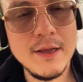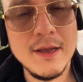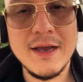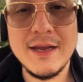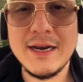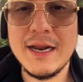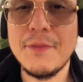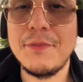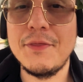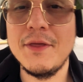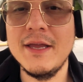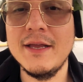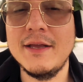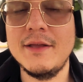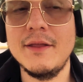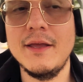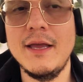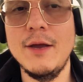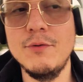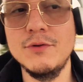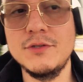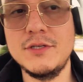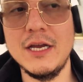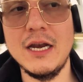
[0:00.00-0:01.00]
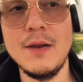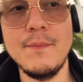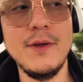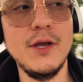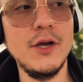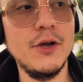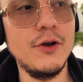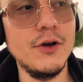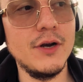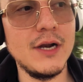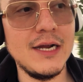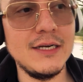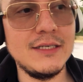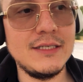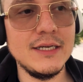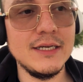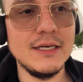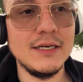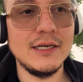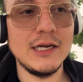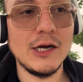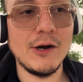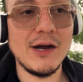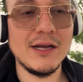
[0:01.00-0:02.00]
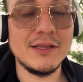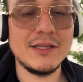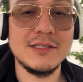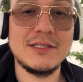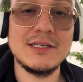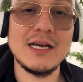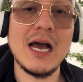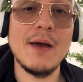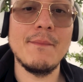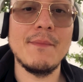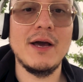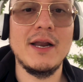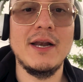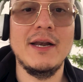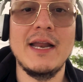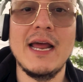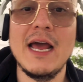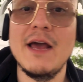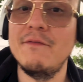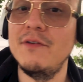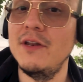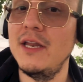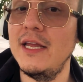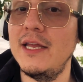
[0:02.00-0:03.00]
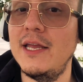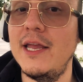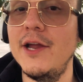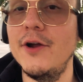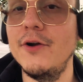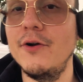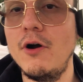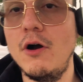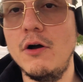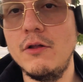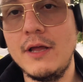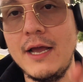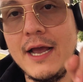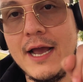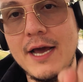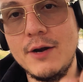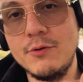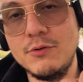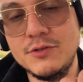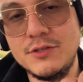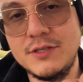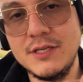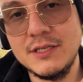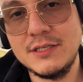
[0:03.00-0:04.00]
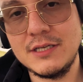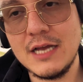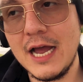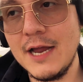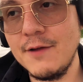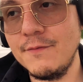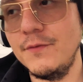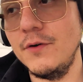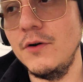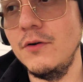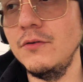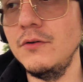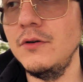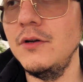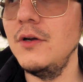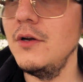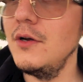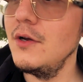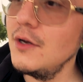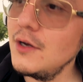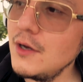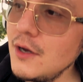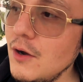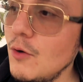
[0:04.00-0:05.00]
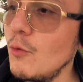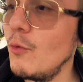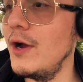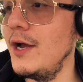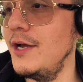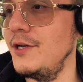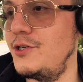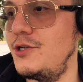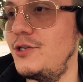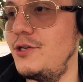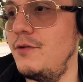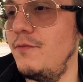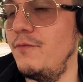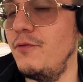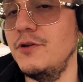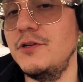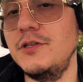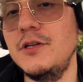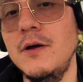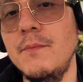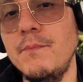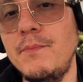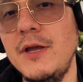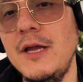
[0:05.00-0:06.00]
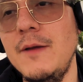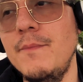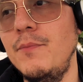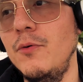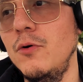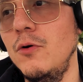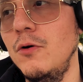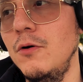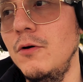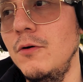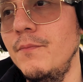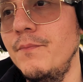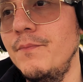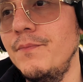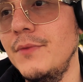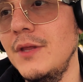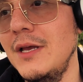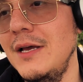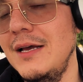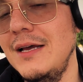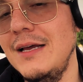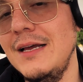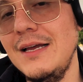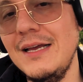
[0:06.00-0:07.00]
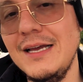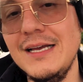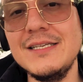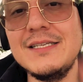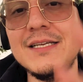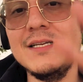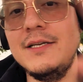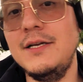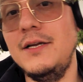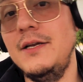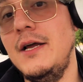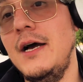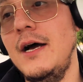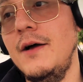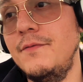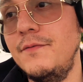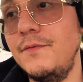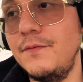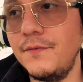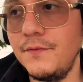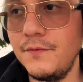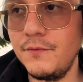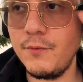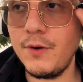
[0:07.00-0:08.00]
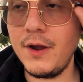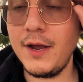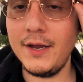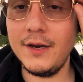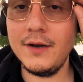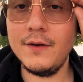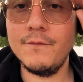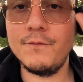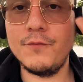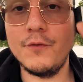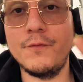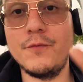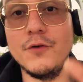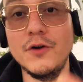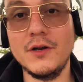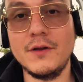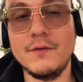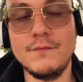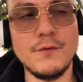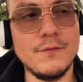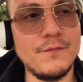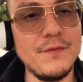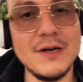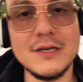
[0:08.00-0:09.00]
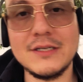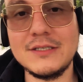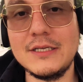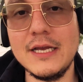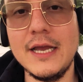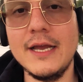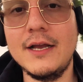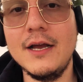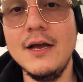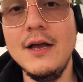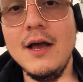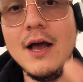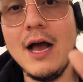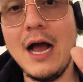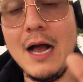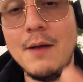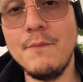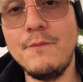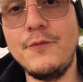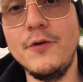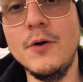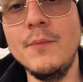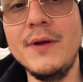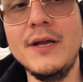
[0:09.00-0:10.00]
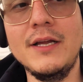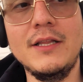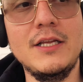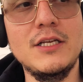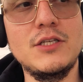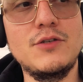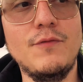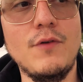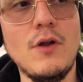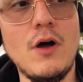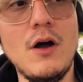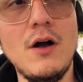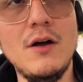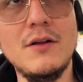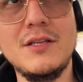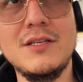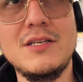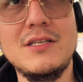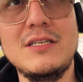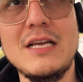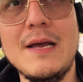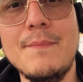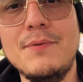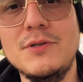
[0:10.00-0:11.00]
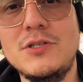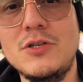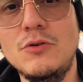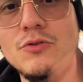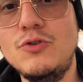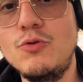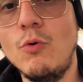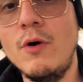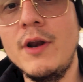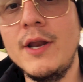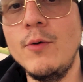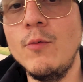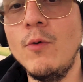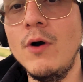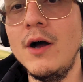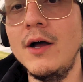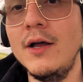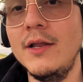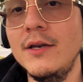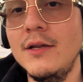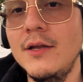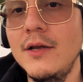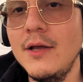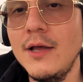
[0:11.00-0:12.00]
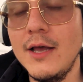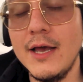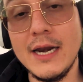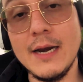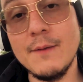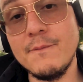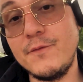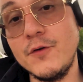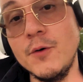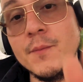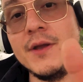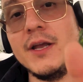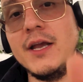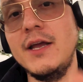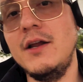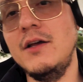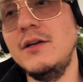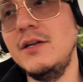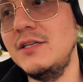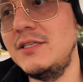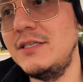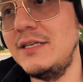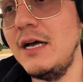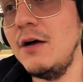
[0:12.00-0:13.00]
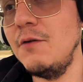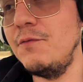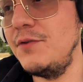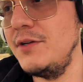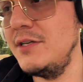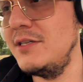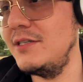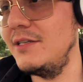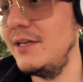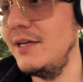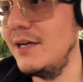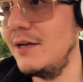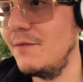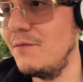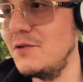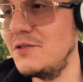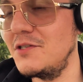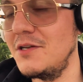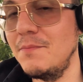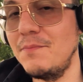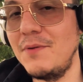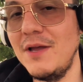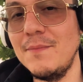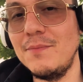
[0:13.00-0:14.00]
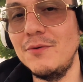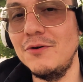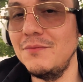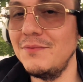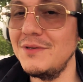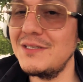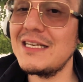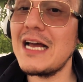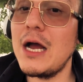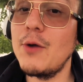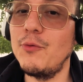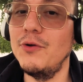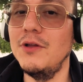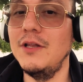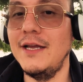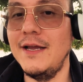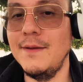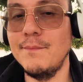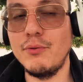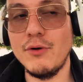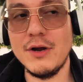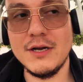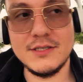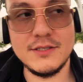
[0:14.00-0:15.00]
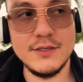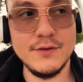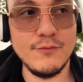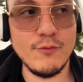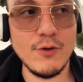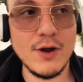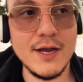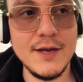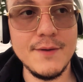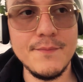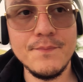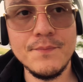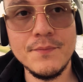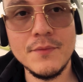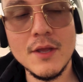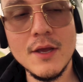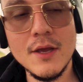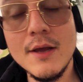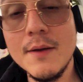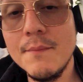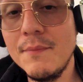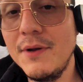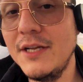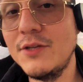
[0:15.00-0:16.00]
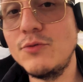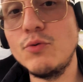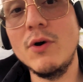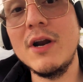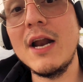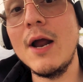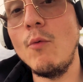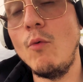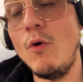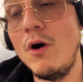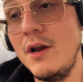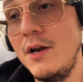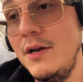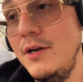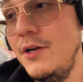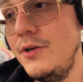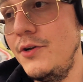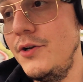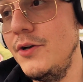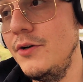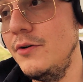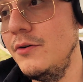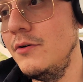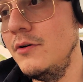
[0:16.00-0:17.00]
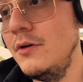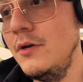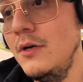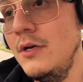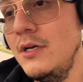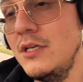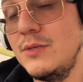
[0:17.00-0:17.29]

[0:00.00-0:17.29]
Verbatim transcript: And I think it was gonna be a good idea. Now, at the time, I didn't have any gear. All I had was this iPhone, which for some people isn't enough, right? For, for fuck's sake, I'm filming this vlog. This is episode 21, and I'm filming it on a selfie stick. For some people, that's not really impressive, right? But it's what I wanted to do.